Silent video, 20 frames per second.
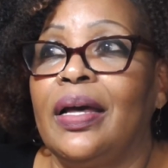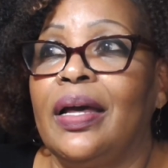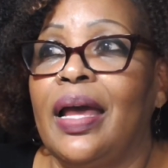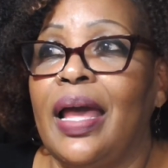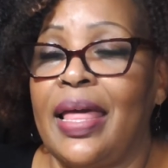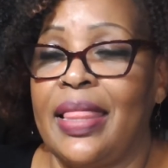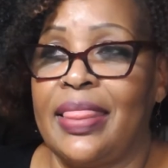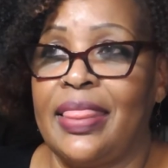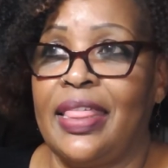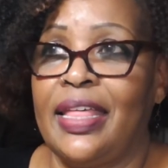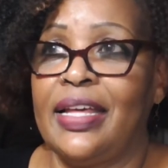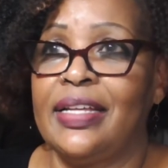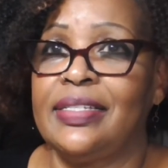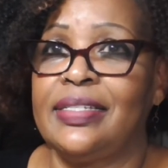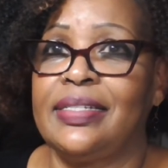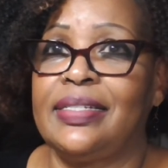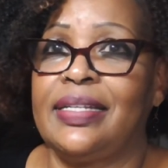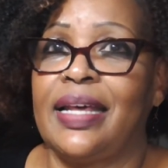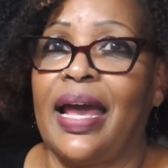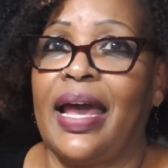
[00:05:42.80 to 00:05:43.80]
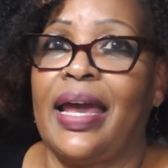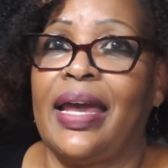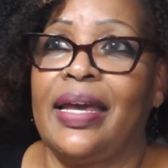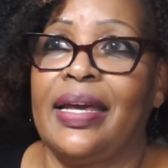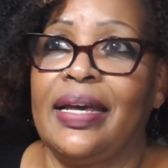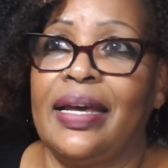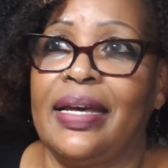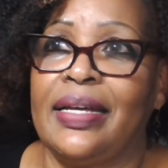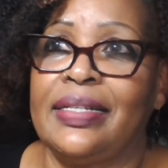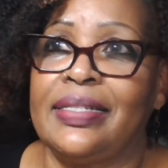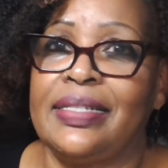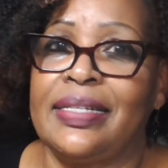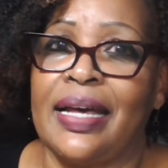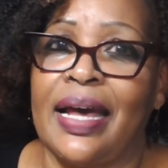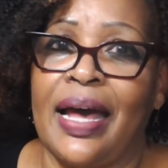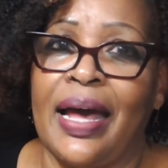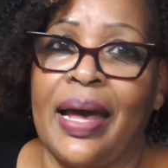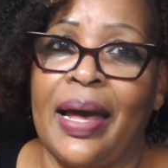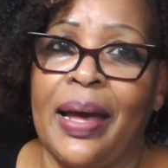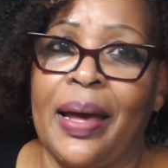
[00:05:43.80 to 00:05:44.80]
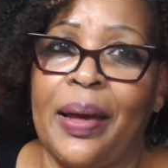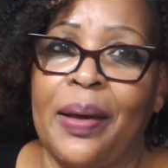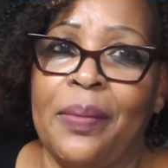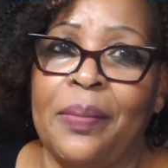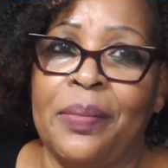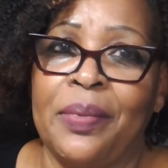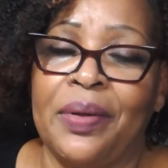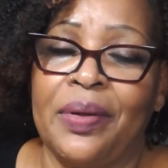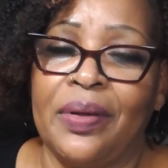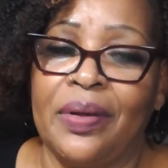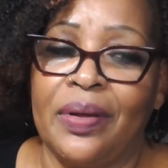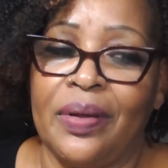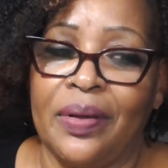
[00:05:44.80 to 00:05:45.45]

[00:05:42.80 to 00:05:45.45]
In this day and time,